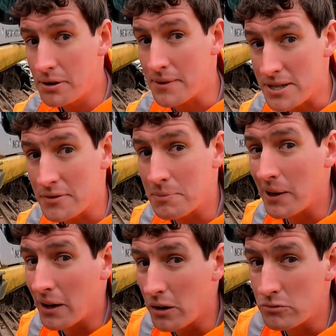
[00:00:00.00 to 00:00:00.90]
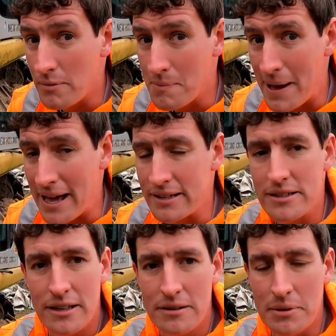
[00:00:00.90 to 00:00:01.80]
pretty much have to buy the whole rubber band